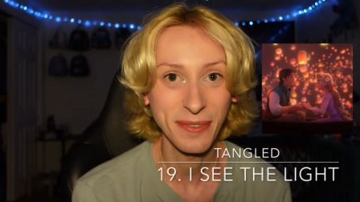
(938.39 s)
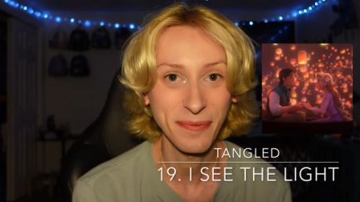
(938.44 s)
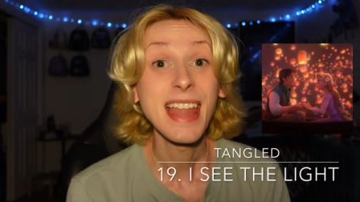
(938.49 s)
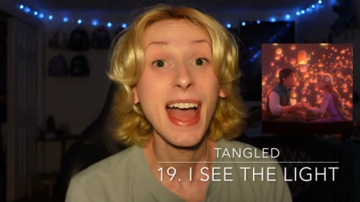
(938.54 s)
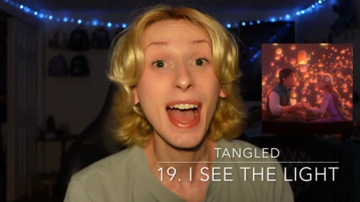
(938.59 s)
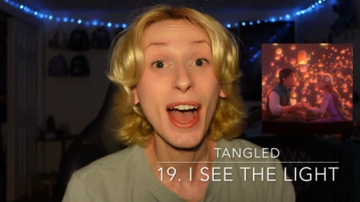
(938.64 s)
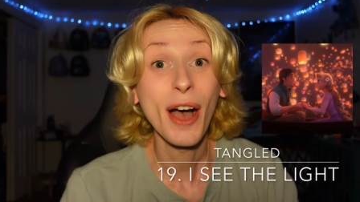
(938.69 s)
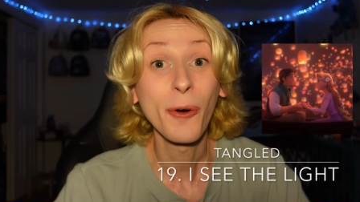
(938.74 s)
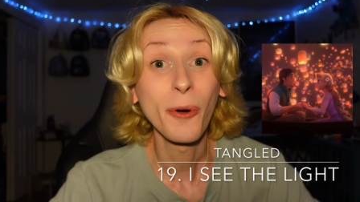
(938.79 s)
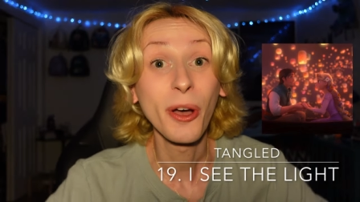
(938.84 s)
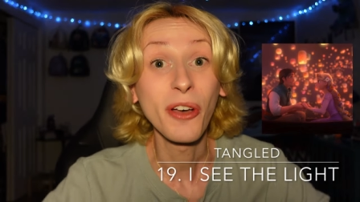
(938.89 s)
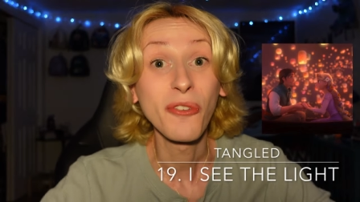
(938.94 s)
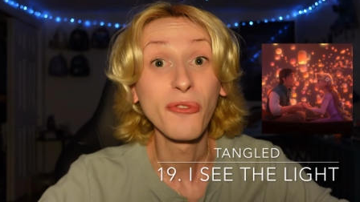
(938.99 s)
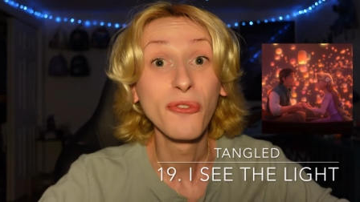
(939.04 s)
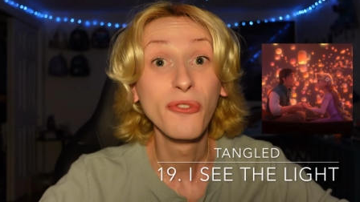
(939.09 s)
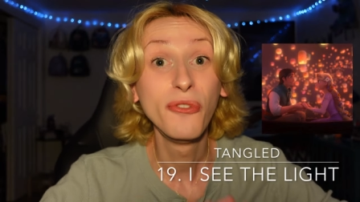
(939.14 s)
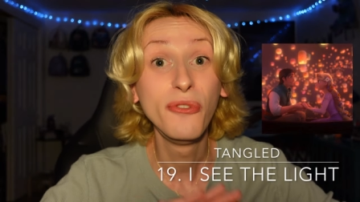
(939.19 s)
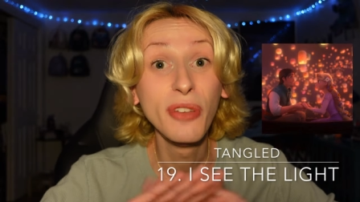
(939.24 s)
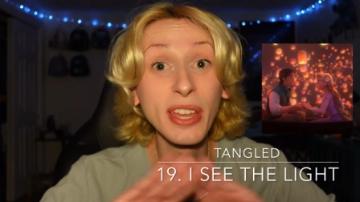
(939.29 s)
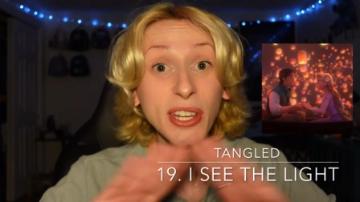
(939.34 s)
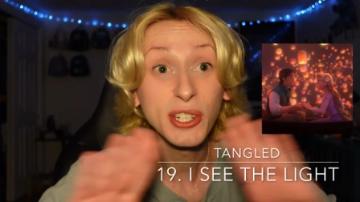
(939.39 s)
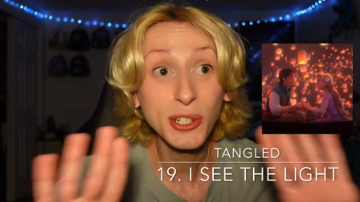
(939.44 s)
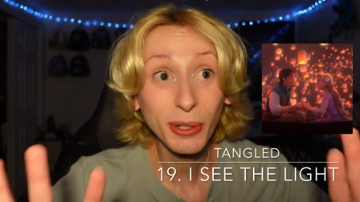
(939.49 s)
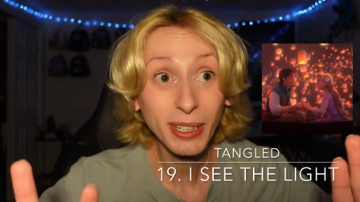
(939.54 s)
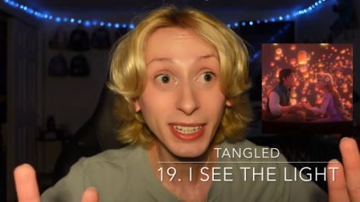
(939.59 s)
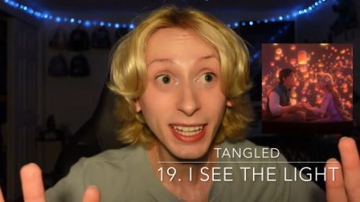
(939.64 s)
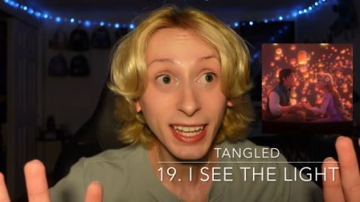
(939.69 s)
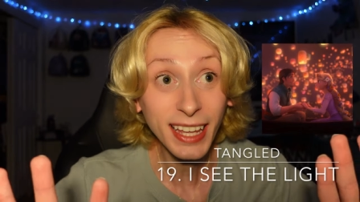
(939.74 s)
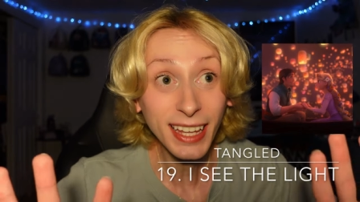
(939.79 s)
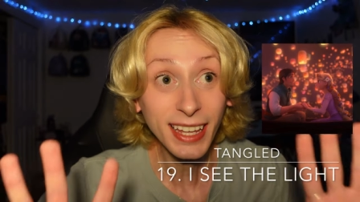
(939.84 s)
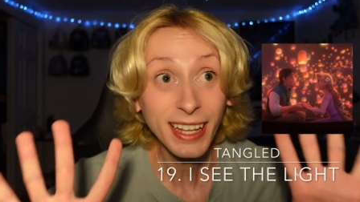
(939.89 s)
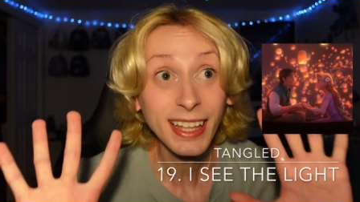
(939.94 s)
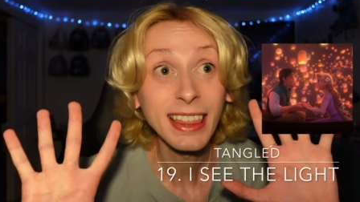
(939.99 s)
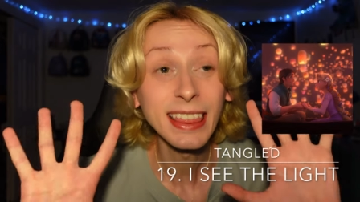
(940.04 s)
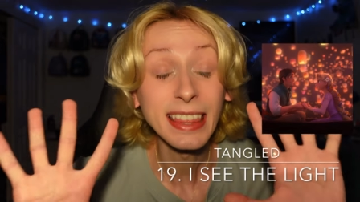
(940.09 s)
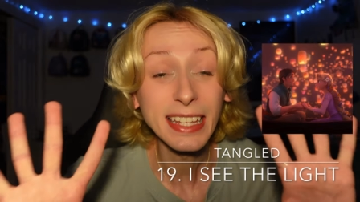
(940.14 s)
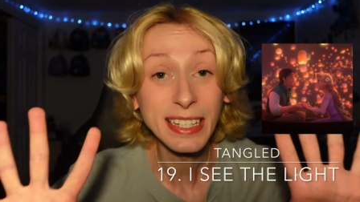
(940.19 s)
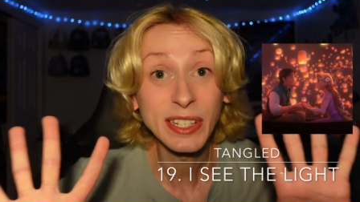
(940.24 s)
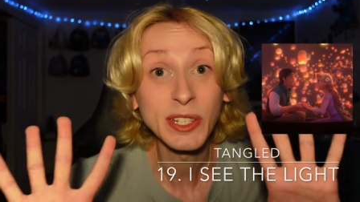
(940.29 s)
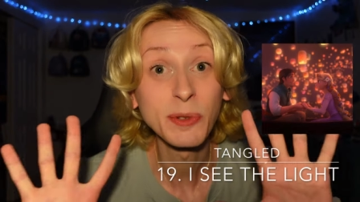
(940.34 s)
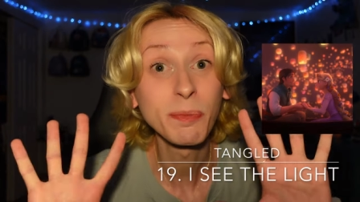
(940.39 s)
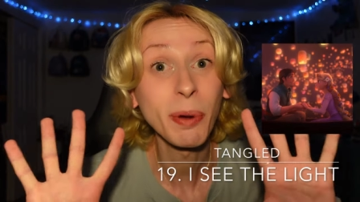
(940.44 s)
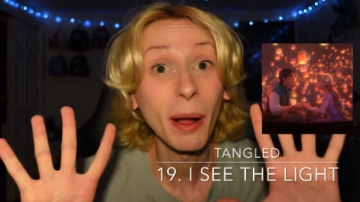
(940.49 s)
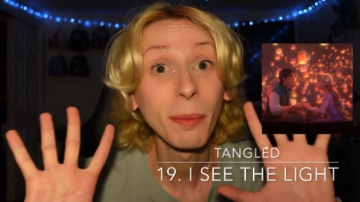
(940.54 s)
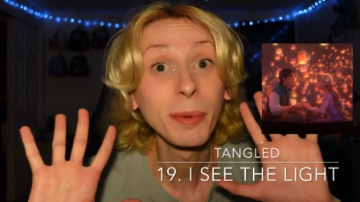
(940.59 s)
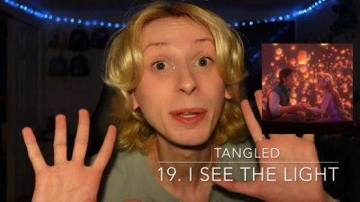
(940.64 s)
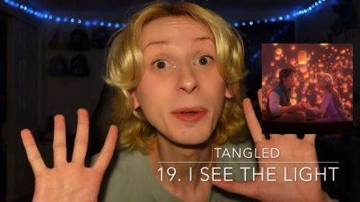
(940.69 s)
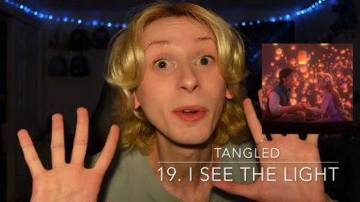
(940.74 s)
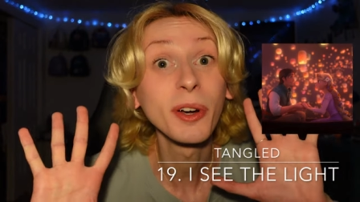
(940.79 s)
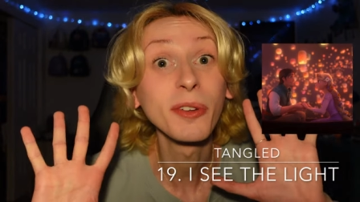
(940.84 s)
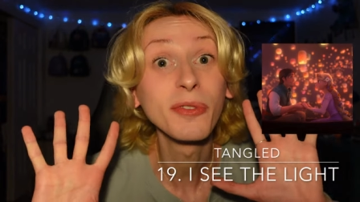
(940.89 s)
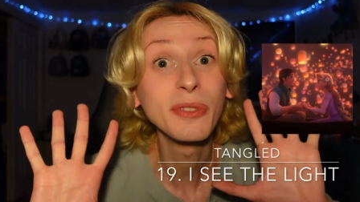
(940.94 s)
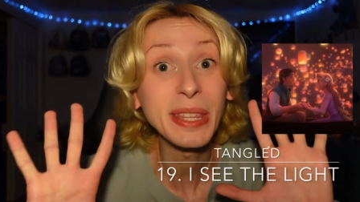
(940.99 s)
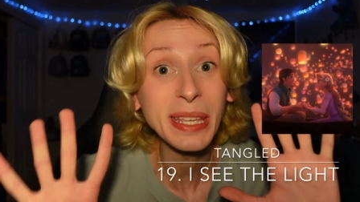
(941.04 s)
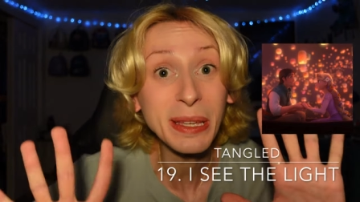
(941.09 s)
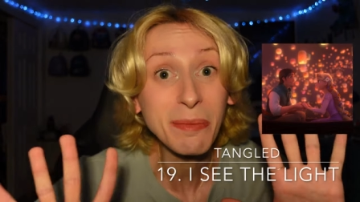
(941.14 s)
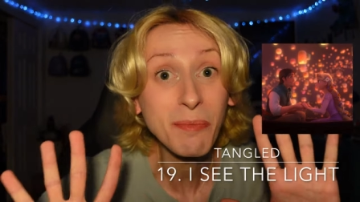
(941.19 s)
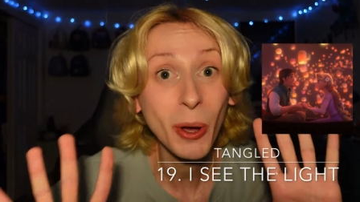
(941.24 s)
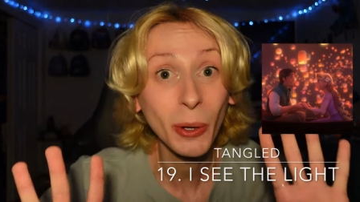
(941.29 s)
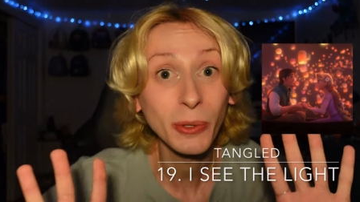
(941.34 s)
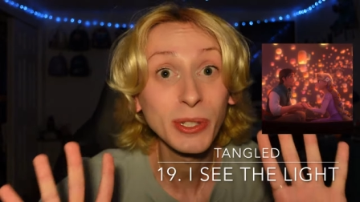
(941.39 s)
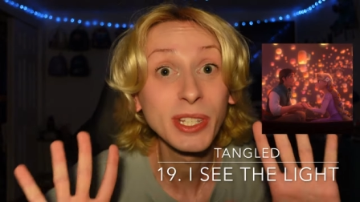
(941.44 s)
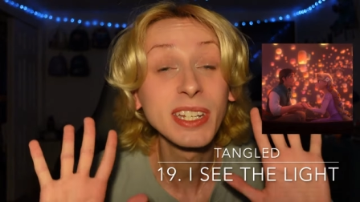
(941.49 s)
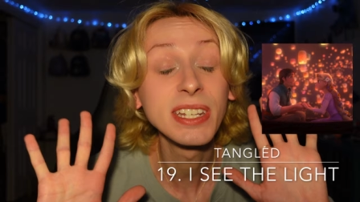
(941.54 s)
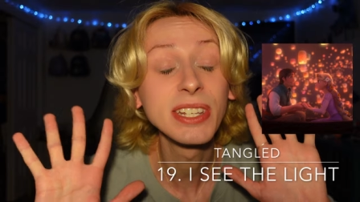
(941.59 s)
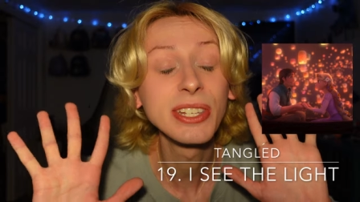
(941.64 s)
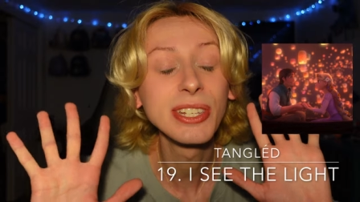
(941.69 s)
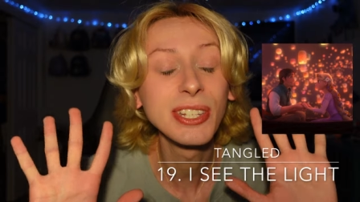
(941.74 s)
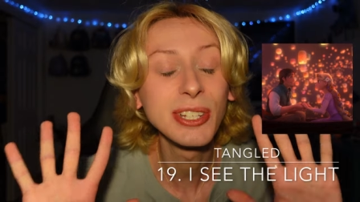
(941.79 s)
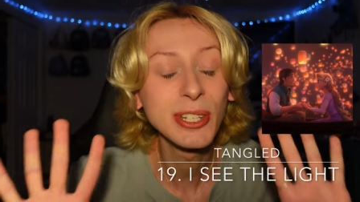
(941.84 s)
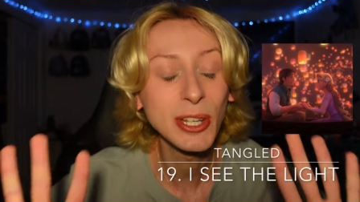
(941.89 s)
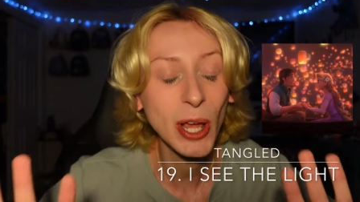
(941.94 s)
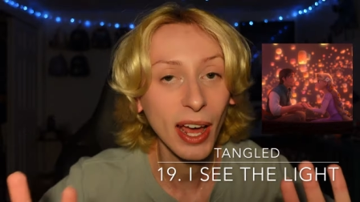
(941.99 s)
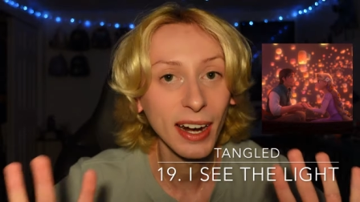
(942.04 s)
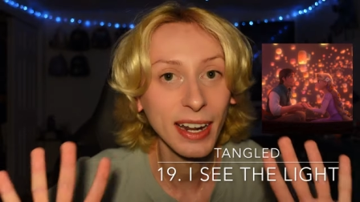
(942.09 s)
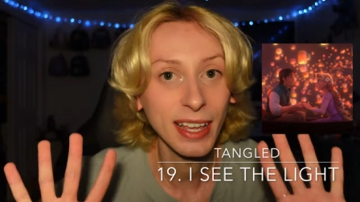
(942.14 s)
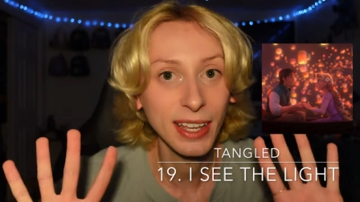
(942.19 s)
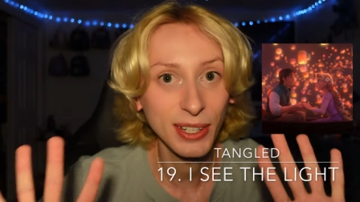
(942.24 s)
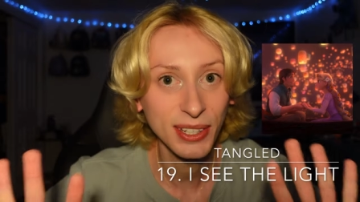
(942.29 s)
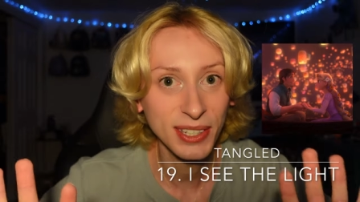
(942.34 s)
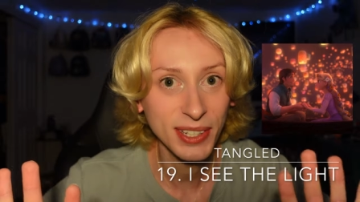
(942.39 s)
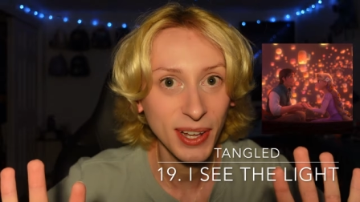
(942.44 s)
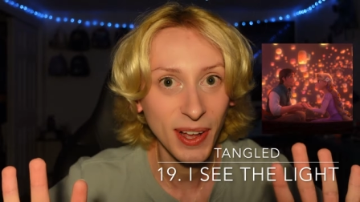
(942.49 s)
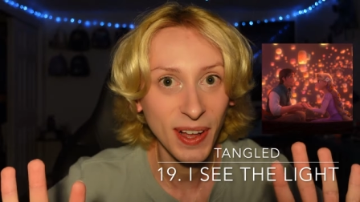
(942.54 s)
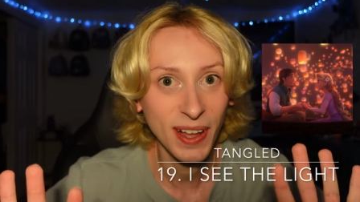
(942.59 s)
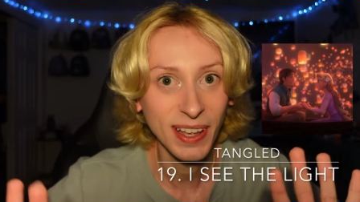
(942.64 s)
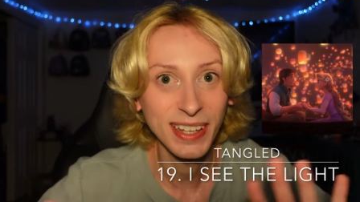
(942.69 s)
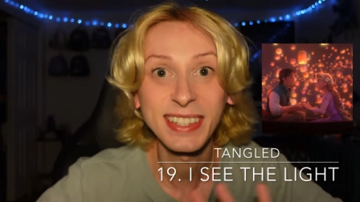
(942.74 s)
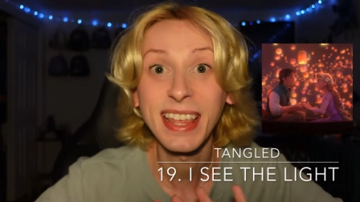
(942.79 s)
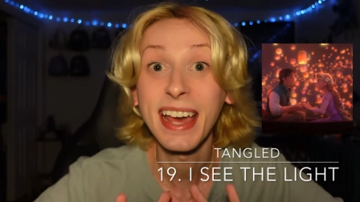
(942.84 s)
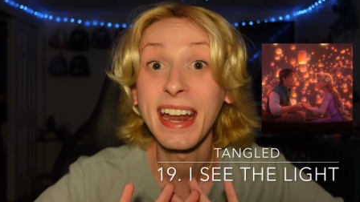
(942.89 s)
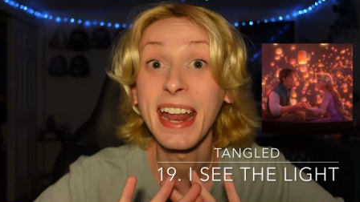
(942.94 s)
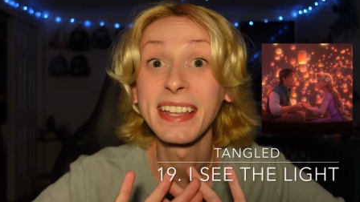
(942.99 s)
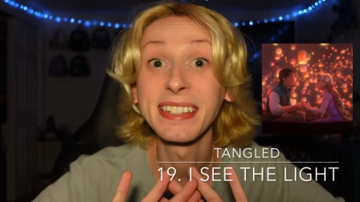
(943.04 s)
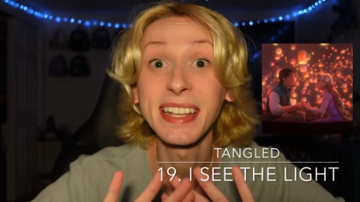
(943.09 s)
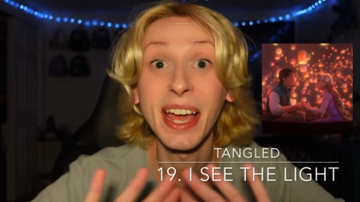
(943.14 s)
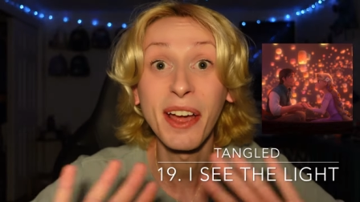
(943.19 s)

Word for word: Now, visually, this is probably one of the most stunning songs that has